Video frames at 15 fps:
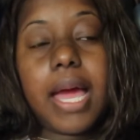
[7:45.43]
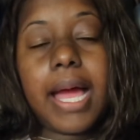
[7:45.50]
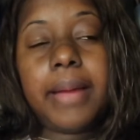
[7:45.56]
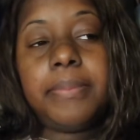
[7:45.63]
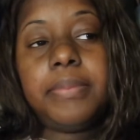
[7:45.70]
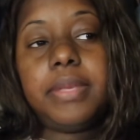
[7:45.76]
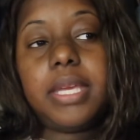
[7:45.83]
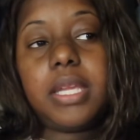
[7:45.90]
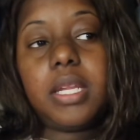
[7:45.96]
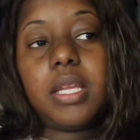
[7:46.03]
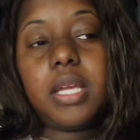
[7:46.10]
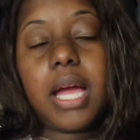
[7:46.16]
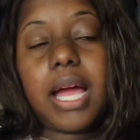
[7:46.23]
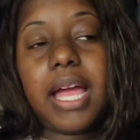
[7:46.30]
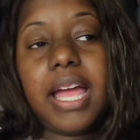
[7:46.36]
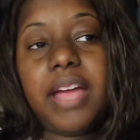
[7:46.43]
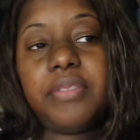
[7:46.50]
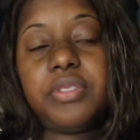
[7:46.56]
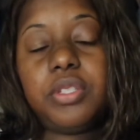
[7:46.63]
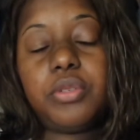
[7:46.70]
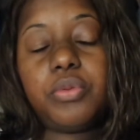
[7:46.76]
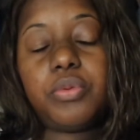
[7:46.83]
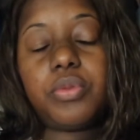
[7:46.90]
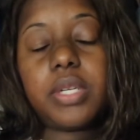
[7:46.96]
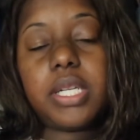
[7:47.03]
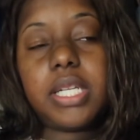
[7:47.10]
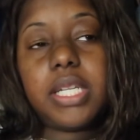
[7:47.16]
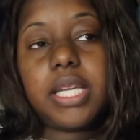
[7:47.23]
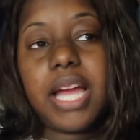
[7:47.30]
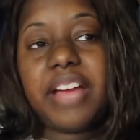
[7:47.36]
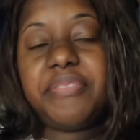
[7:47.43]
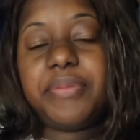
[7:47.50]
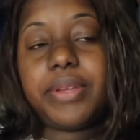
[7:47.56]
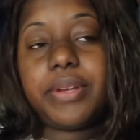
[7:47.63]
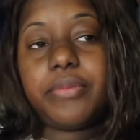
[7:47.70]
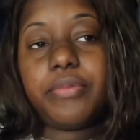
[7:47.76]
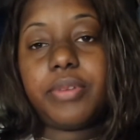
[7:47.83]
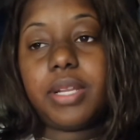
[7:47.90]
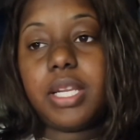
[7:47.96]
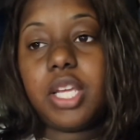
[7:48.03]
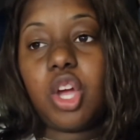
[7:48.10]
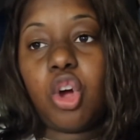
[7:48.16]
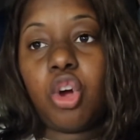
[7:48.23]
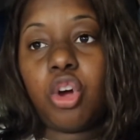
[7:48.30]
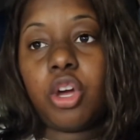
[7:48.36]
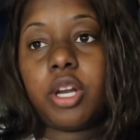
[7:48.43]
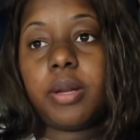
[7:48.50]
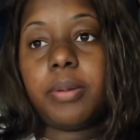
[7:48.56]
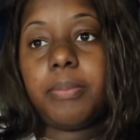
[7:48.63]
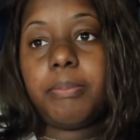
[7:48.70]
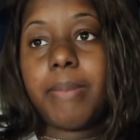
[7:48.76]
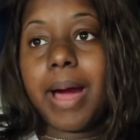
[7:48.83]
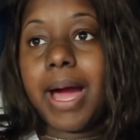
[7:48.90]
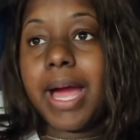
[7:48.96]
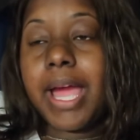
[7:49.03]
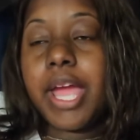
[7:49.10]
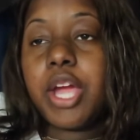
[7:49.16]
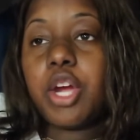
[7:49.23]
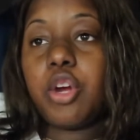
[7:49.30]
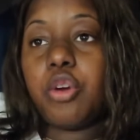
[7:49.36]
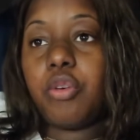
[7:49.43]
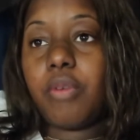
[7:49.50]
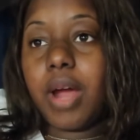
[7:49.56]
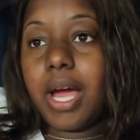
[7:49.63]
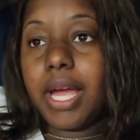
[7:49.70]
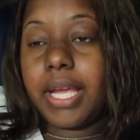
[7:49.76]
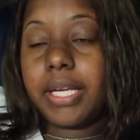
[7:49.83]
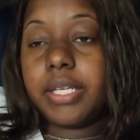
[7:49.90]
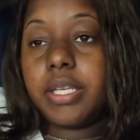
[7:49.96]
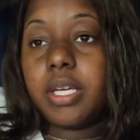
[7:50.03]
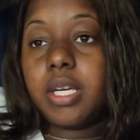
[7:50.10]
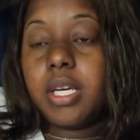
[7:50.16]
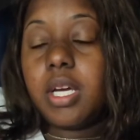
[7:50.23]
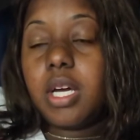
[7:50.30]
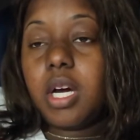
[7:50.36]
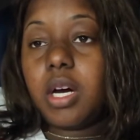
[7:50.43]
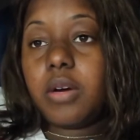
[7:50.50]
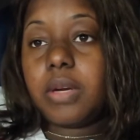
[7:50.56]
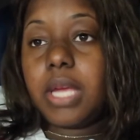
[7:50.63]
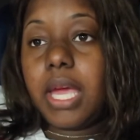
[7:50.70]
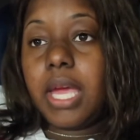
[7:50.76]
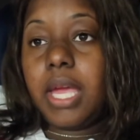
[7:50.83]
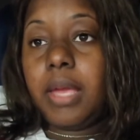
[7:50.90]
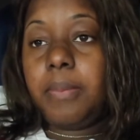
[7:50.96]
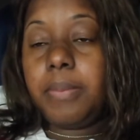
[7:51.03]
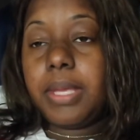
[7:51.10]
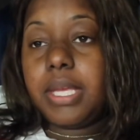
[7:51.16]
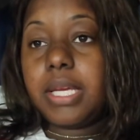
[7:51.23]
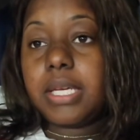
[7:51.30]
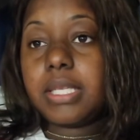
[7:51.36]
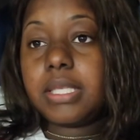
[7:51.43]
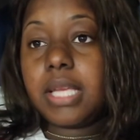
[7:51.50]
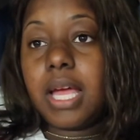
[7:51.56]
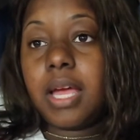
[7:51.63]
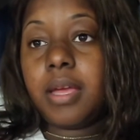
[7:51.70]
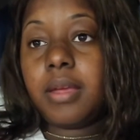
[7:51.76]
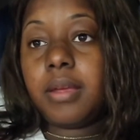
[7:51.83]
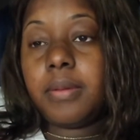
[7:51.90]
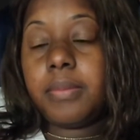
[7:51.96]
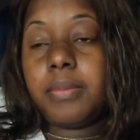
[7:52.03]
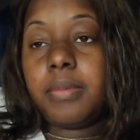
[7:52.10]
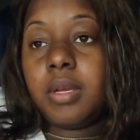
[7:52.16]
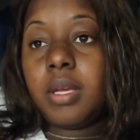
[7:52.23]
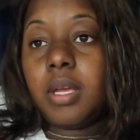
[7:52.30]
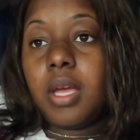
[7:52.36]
I've been really on my grind. Okay, because I